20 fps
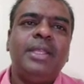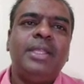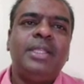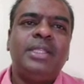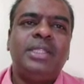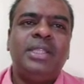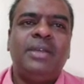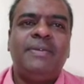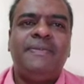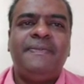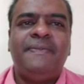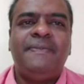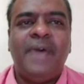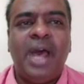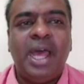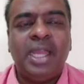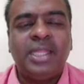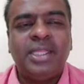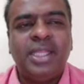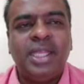The
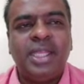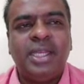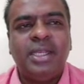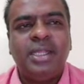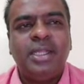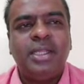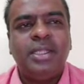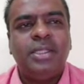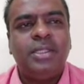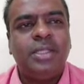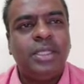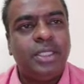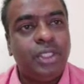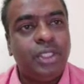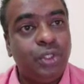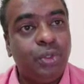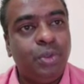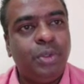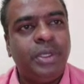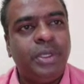farther the
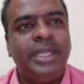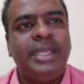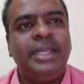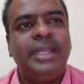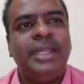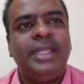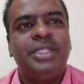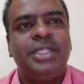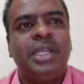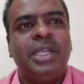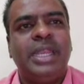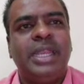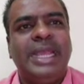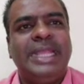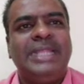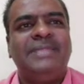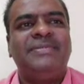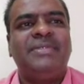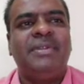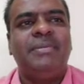two regression
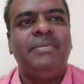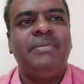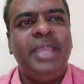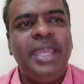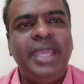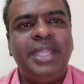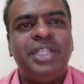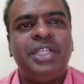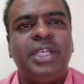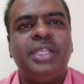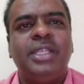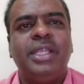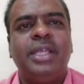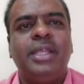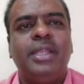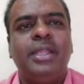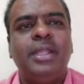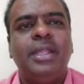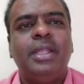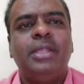lines from each other,
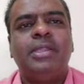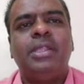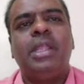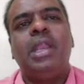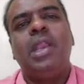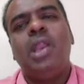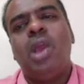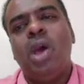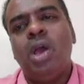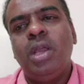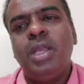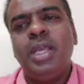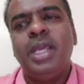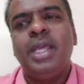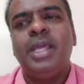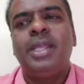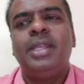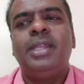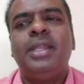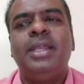the
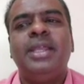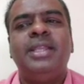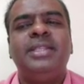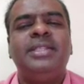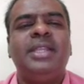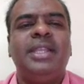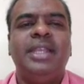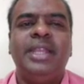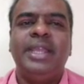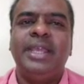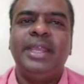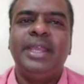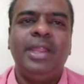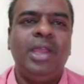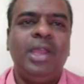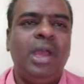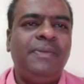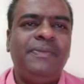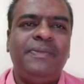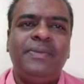longer is the degree
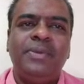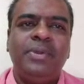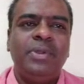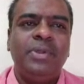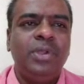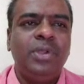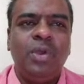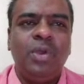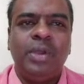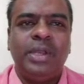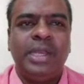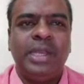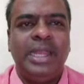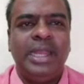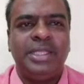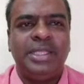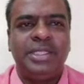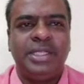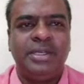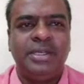of
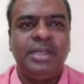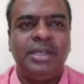correlation.